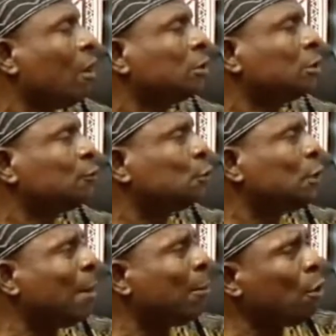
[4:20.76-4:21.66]

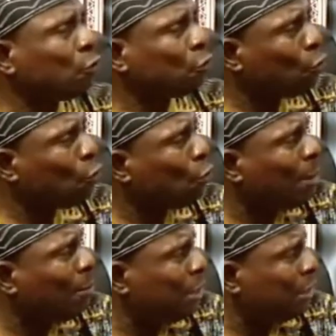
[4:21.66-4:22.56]
FUNAAB also
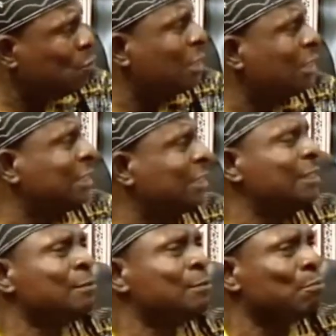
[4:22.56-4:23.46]
collaborates with
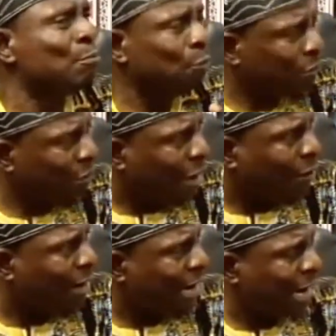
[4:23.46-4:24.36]

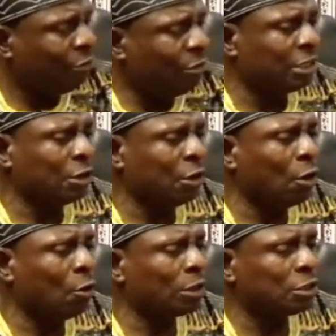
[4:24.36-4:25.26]
our graduates
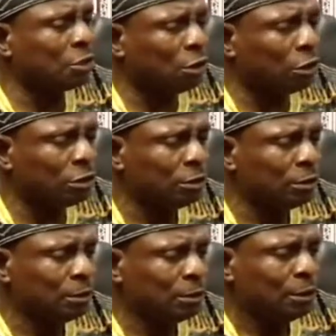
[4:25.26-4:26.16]
on what is called
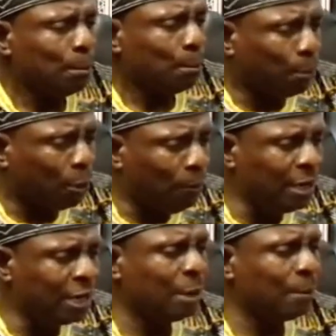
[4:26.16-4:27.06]

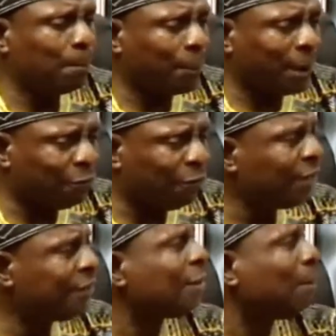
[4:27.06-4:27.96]

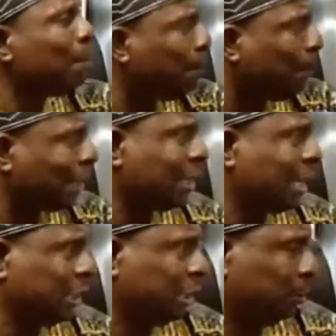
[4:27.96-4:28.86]
public-private
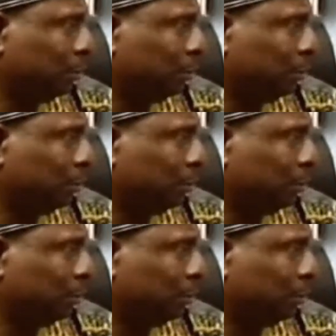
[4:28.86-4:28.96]
partnership.